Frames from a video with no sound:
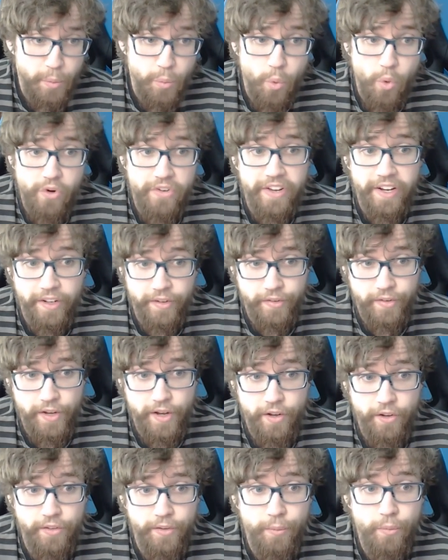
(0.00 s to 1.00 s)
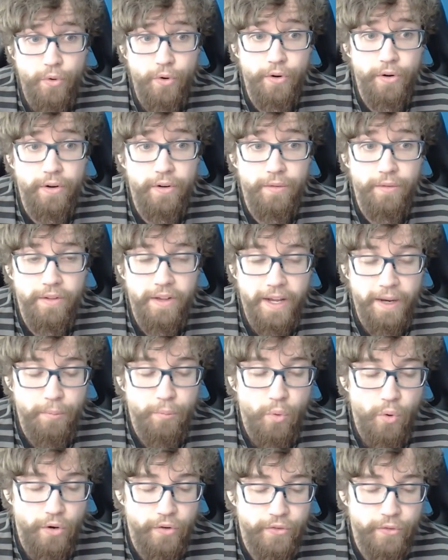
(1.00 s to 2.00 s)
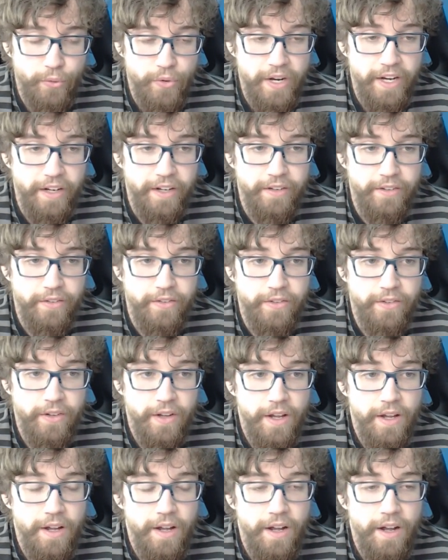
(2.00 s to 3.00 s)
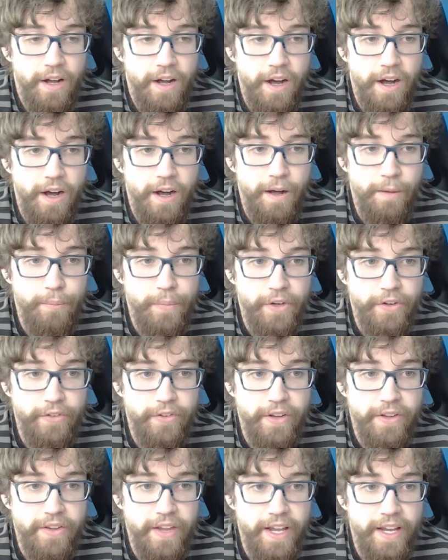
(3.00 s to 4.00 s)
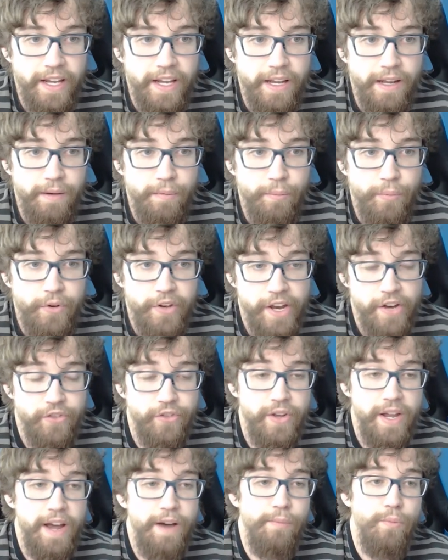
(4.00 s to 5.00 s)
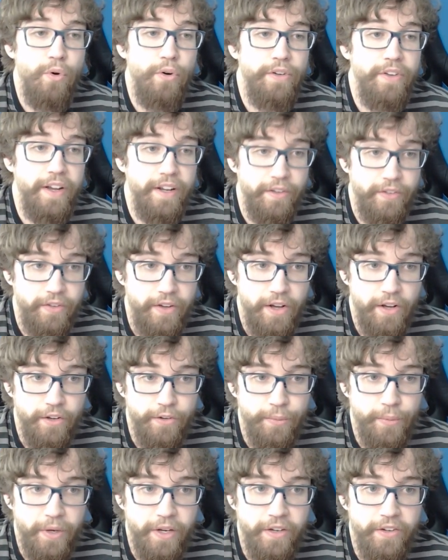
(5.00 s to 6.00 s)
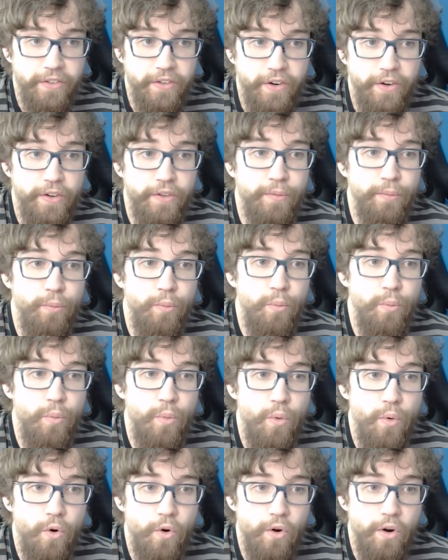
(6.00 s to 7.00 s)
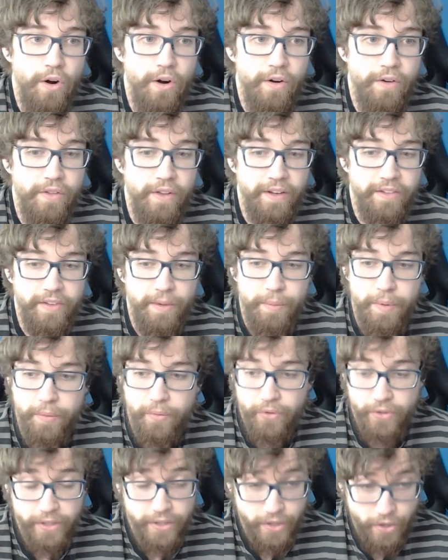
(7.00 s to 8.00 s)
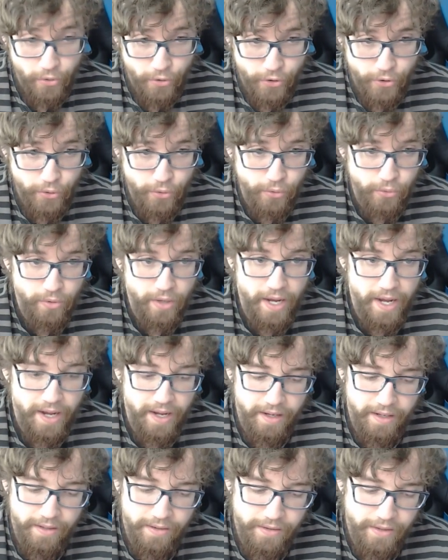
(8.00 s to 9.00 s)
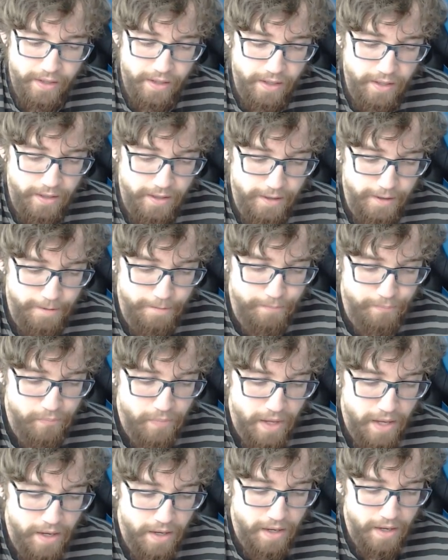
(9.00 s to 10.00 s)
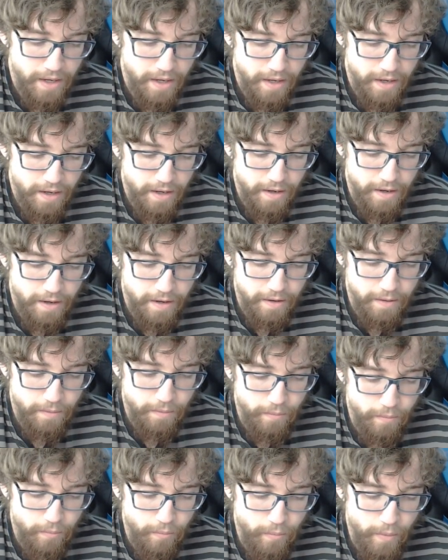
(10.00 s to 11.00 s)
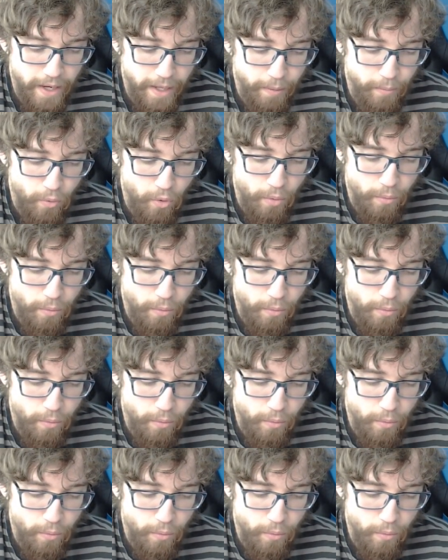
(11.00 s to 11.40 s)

more ticket sales and more like more screenings uh, means that they can potentially have more ticket sales because there's more things that people can go to and uh, making more